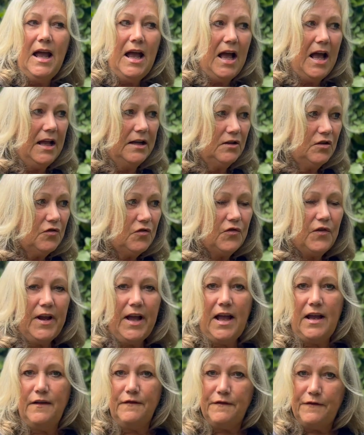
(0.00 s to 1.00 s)
and
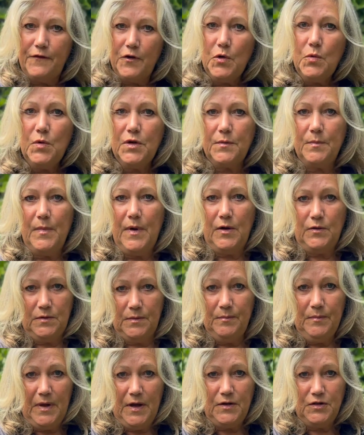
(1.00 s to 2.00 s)
create forward
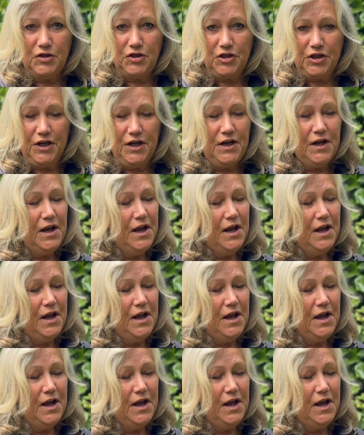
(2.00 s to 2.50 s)
motion